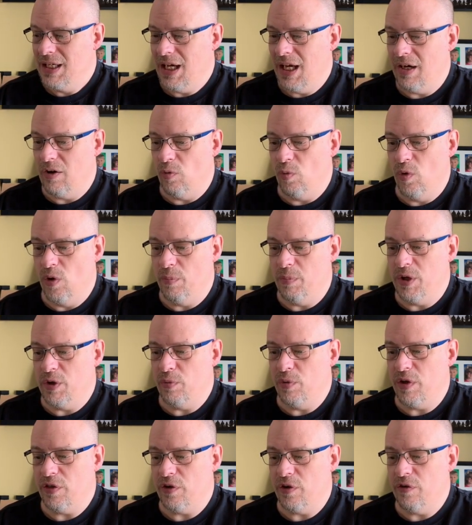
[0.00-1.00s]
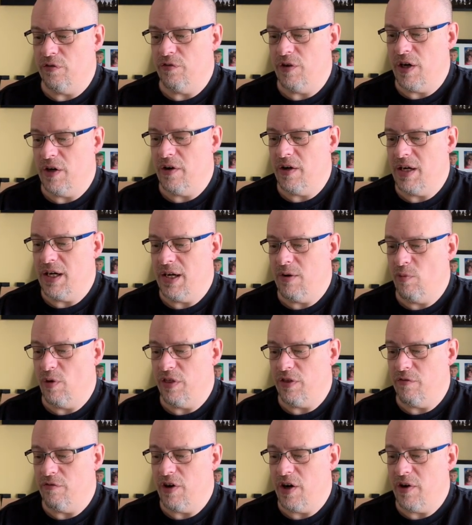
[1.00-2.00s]
And a woman with
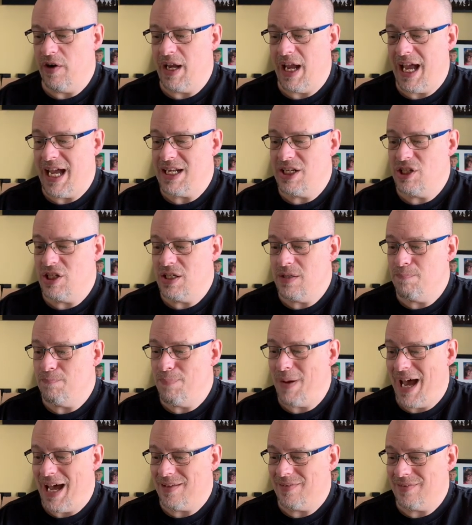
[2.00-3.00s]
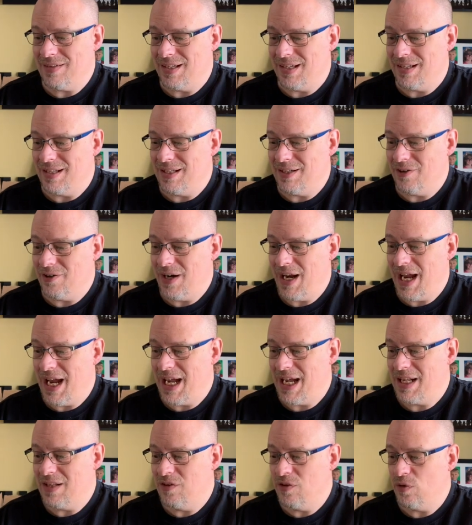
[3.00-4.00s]
a very edgy basket in her
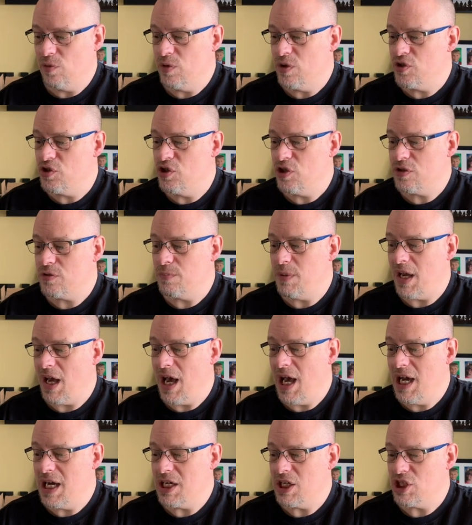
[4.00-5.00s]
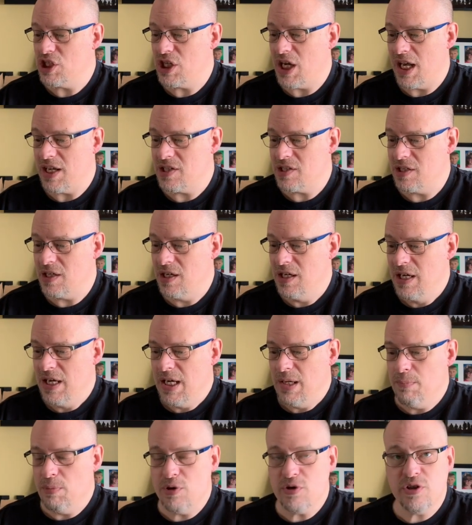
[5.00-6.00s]
hands, who was just behind Shasta,
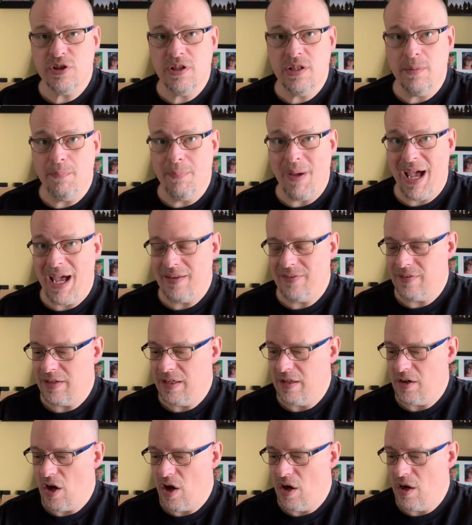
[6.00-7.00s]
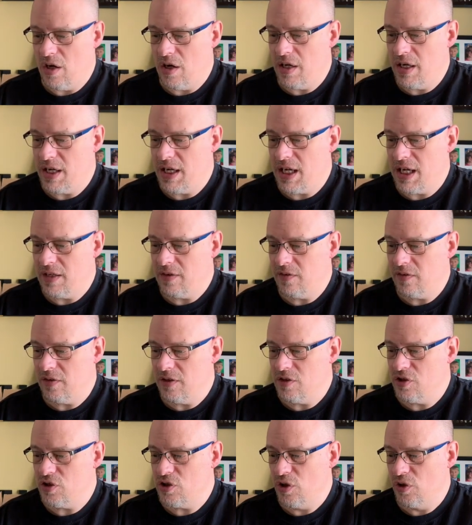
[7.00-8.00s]
pushed the basket hard against
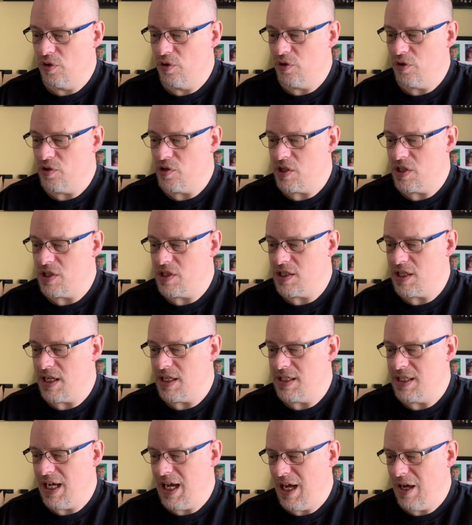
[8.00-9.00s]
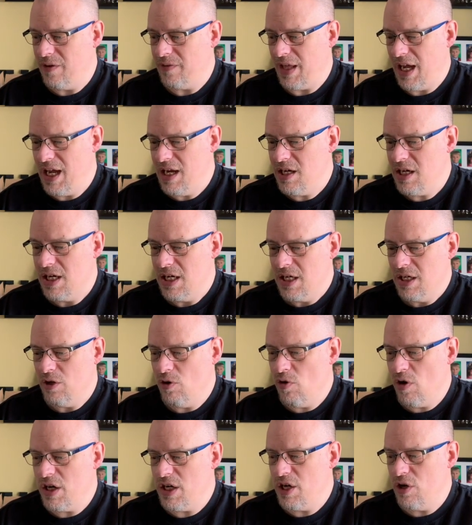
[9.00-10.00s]
his shoulders and said, "Now then,
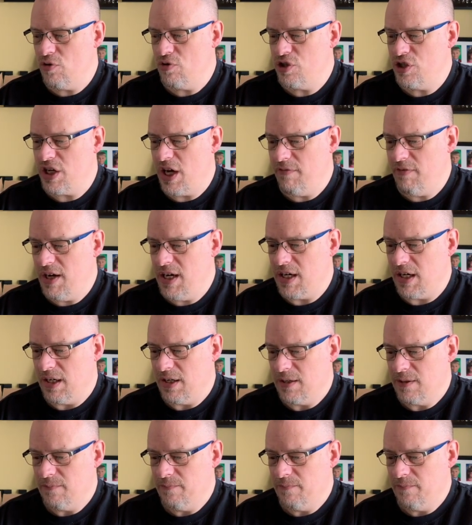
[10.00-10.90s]
who are you shoving?"